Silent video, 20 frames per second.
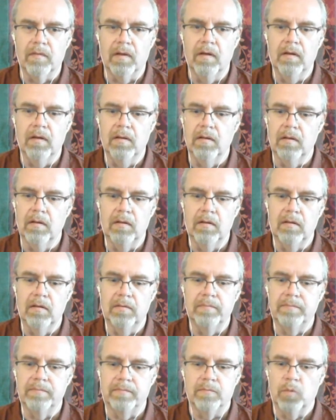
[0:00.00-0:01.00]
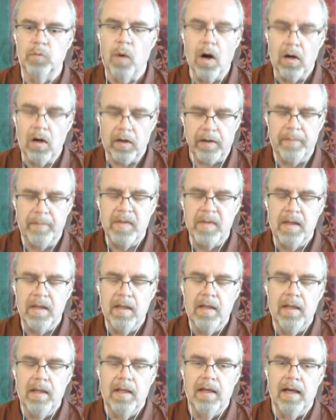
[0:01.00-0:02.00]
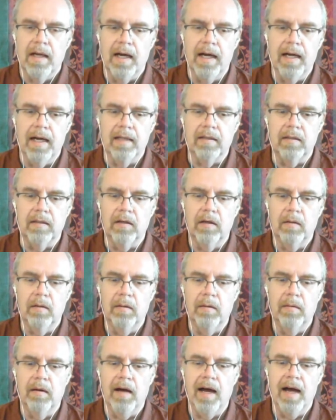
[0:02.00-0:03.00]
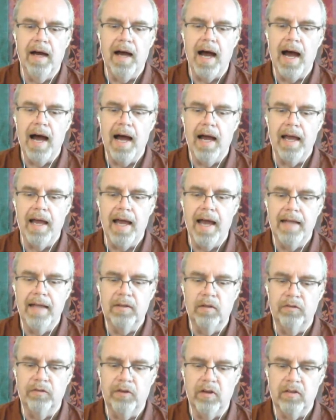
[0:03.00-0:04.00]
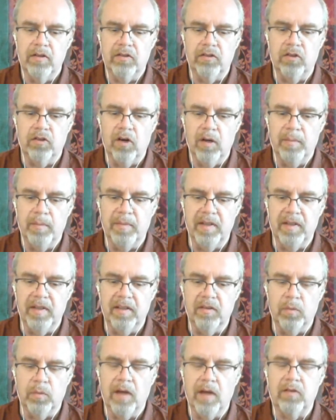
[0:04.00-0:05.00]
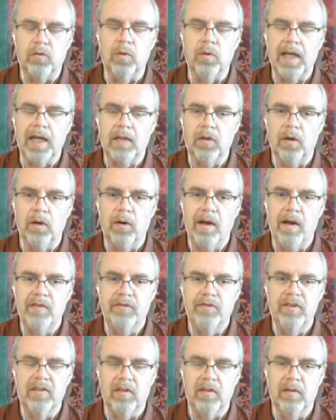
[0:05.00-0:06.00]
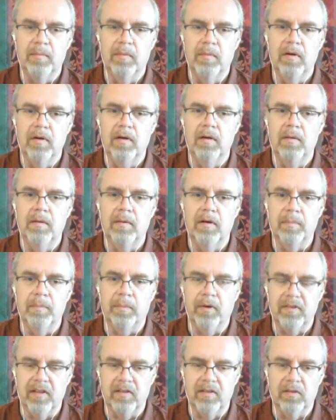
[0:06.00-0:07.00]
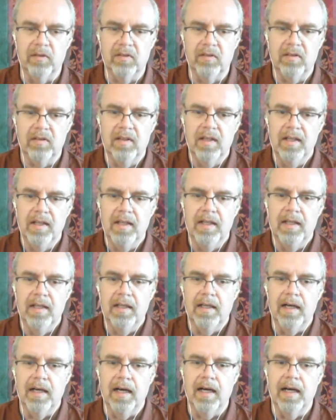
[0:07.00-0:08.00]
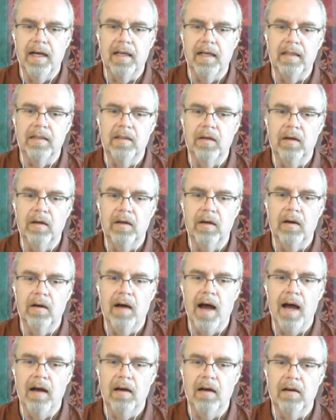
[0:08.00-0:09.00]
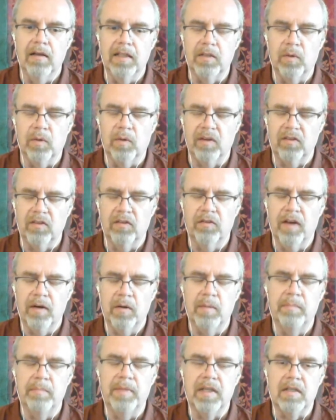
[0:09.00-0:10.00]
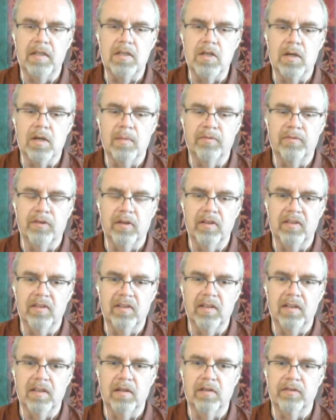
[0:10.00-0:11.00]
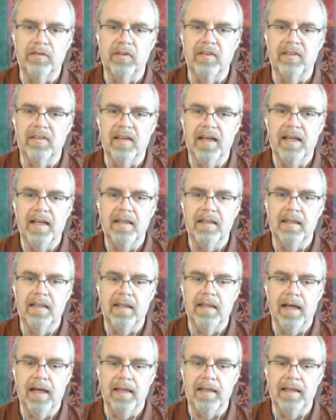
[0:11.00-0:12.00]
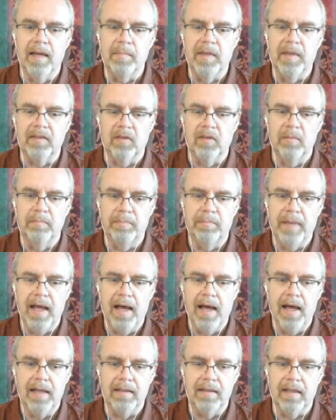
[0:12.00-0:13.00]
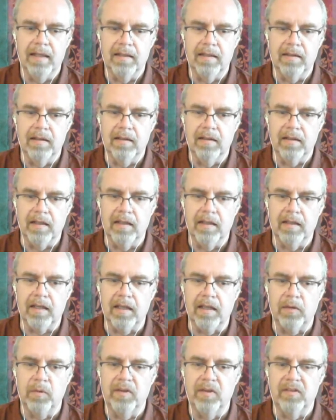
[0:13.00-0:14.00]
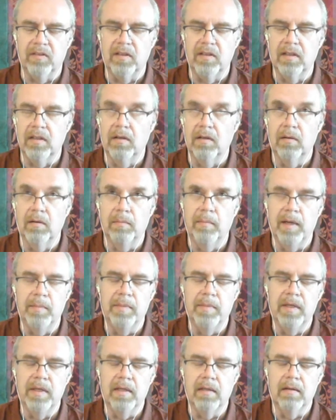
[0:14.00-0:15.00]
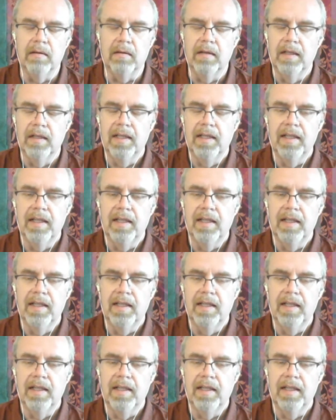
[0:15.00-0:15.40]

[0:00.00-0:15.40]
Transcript: uh, work, and uh, I, I had the first job is was to cartography some uh, processes, and uh, uh, it was a very big job for the city of Lausanne, and I make some plan that it, it requested uh, maybe uh,